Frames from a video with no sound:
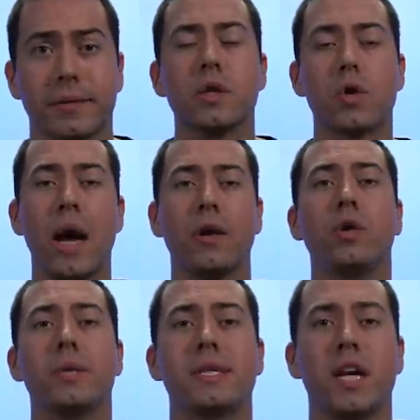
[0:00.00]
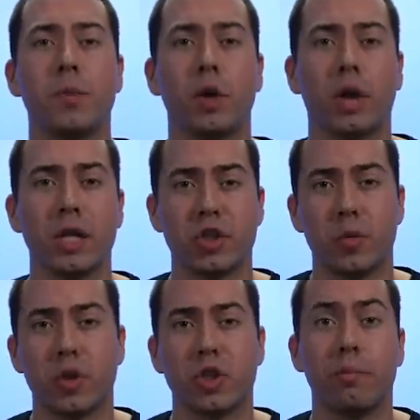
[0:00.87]
So how you would set up your
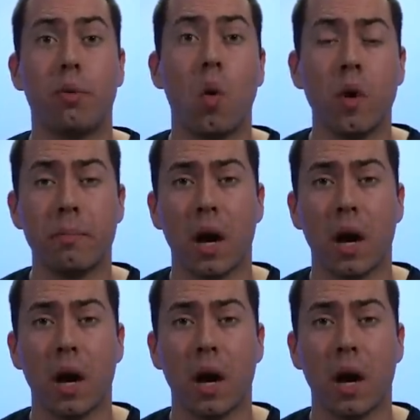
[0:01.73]
customer support